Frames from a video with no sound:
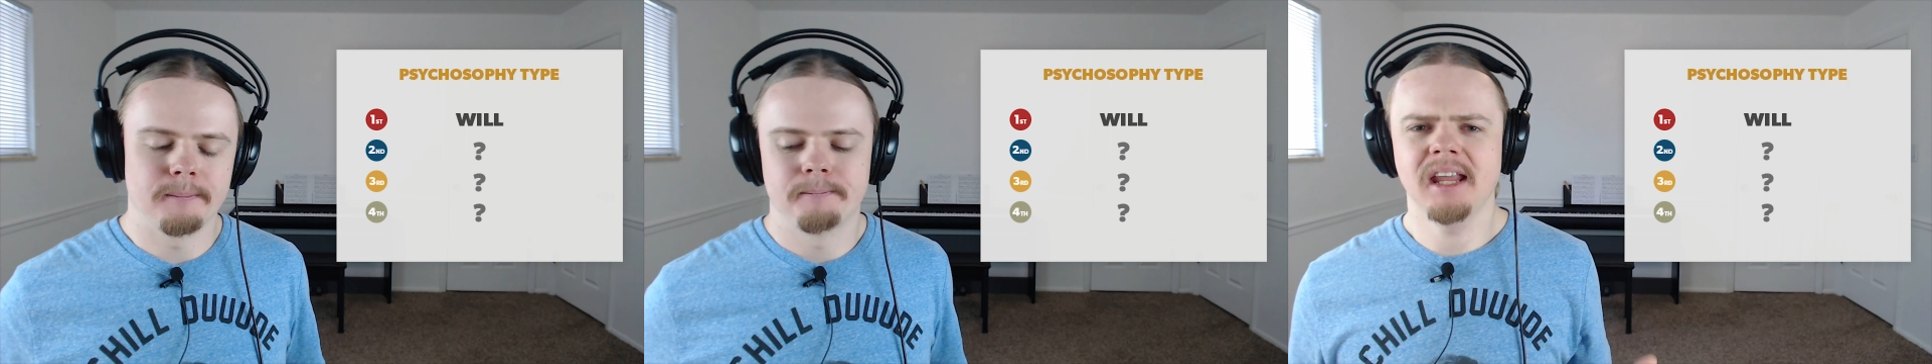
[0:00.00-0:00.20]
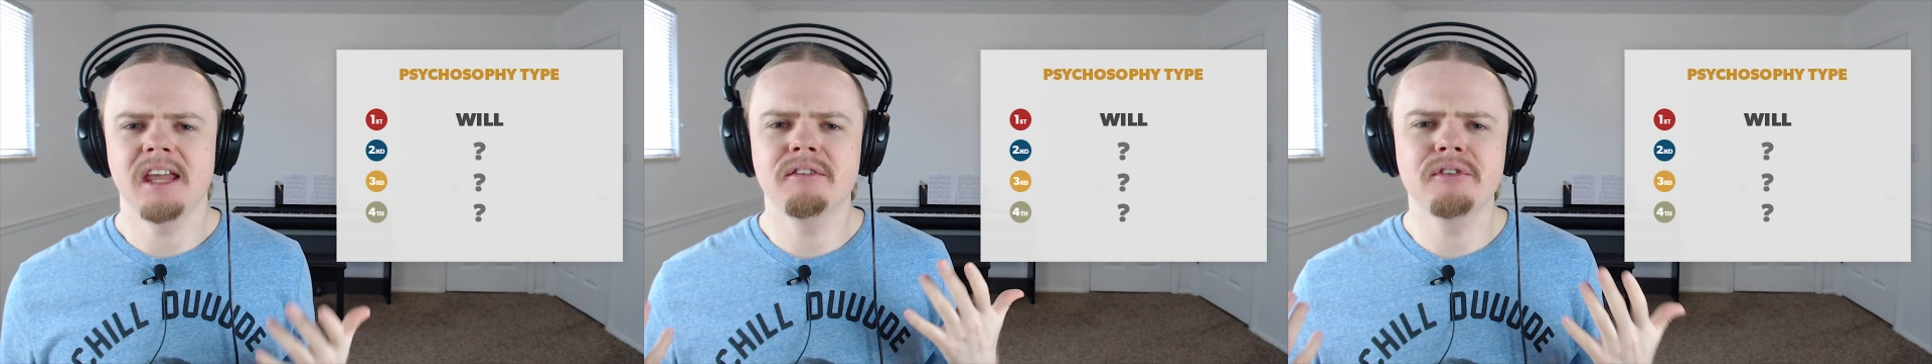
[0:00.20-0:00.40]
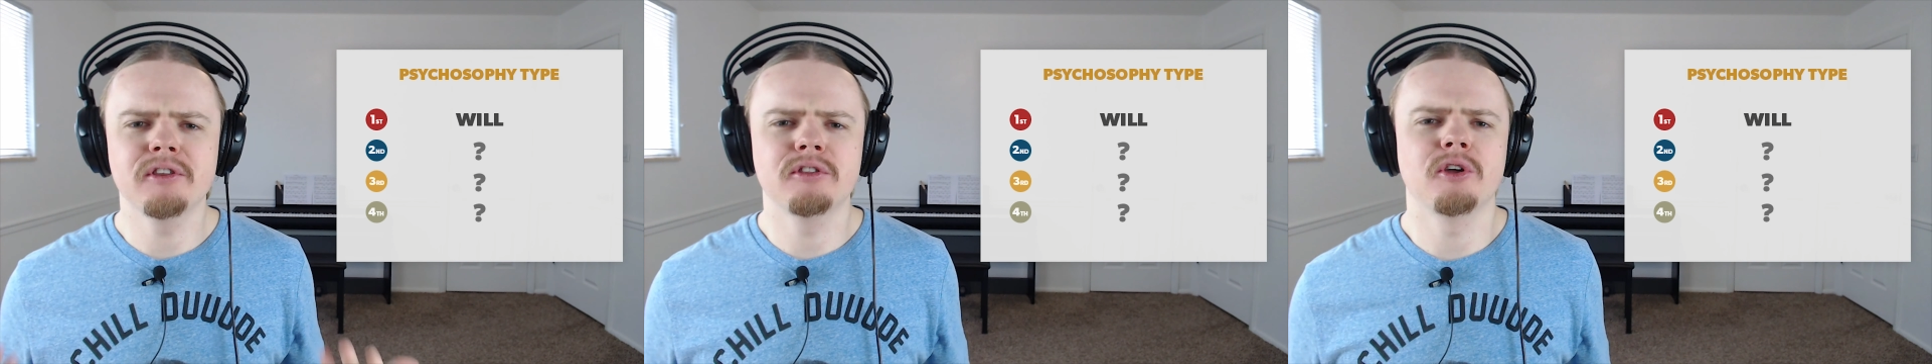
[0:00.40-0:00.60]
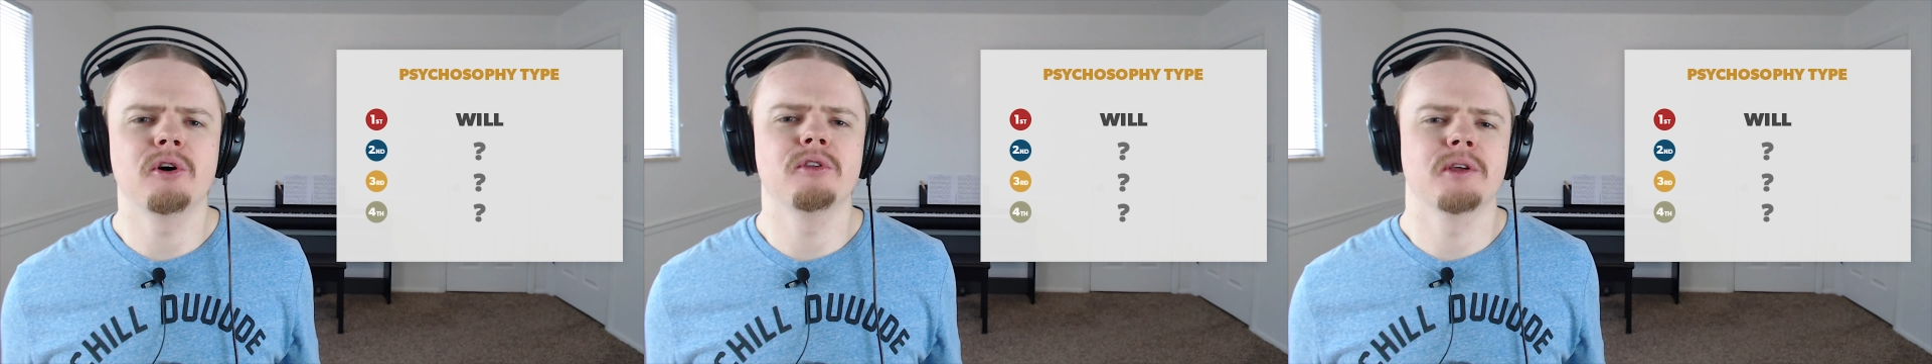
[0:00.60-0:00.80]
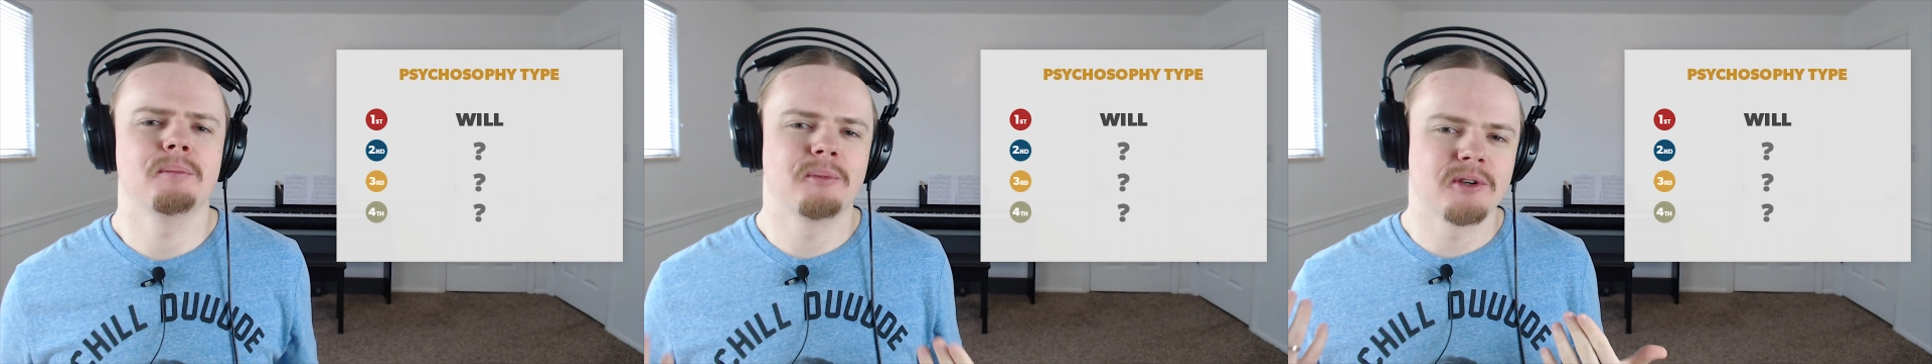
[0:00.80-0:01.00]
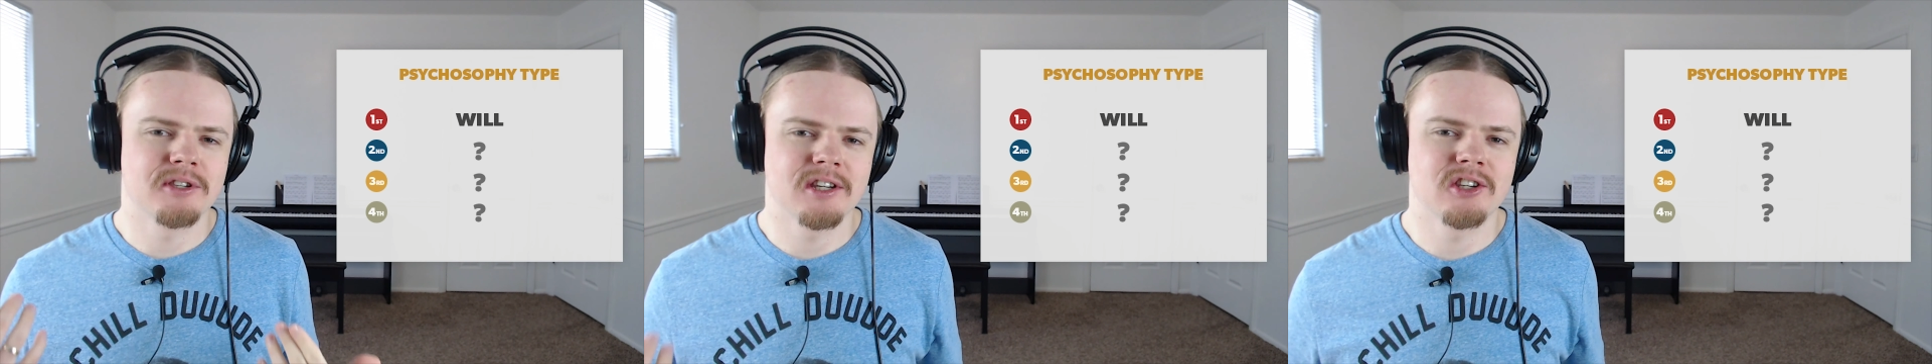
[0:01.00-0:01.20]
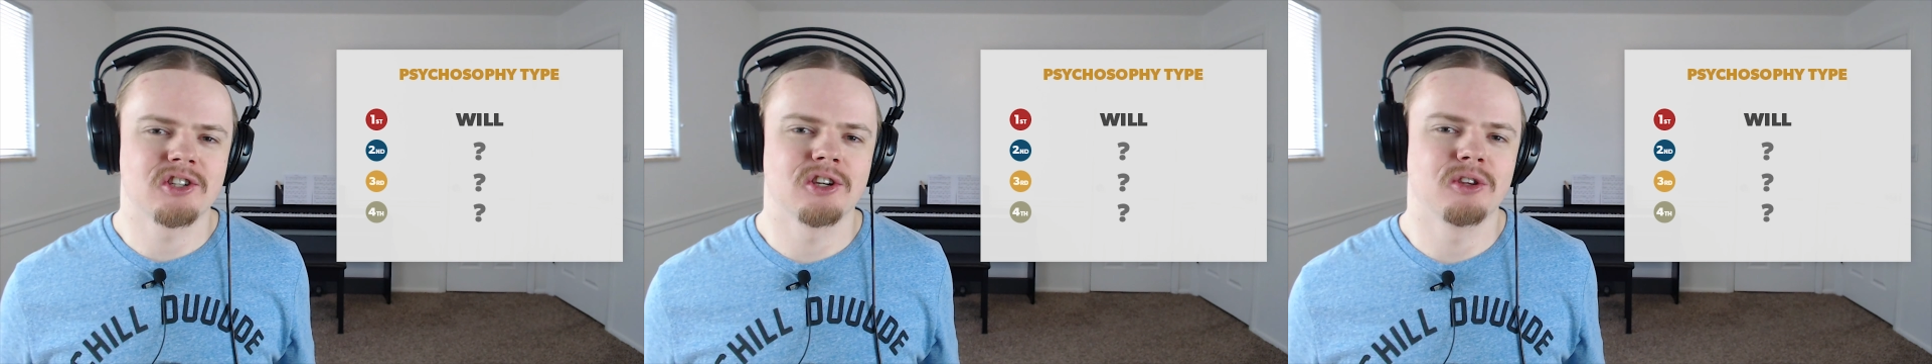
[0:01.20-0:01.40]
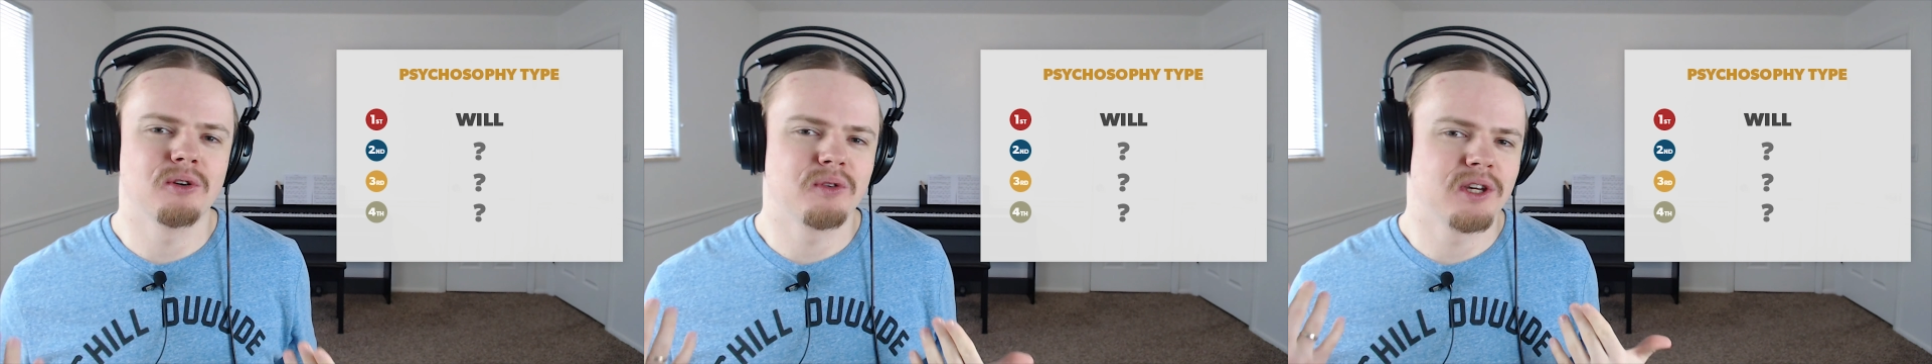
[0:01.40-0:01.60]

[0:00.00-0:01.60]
Even though the position of